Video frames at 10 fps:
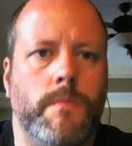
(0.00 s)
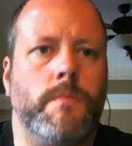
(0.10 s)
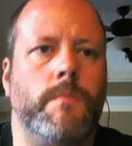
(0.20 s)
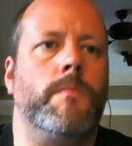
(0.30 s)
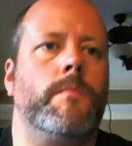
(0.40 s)

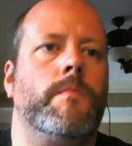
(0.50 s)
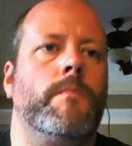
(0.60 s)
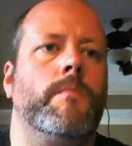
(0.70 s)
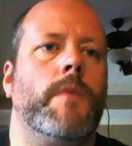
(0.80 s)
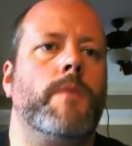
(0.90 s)
Hmm.
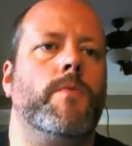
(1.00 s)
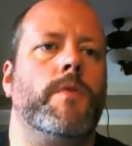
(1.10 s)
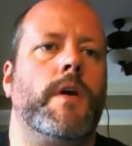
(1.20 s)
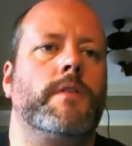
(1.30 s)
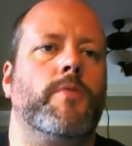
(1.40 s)
Why more
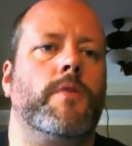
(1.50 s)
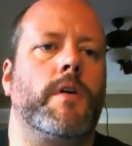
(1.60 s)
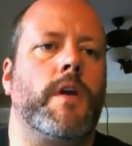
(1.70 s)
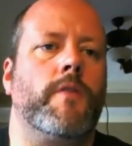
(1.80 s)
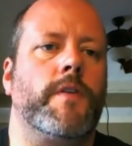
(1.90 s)
export?
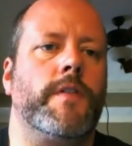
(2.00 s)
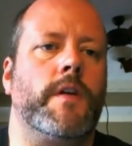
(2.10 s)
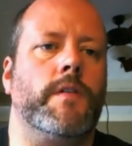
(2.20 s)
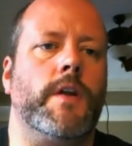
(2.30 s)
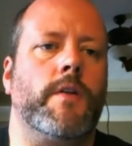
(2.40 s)
Okay, I'll figure that
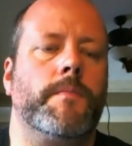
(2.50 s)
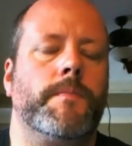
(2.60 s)
out later.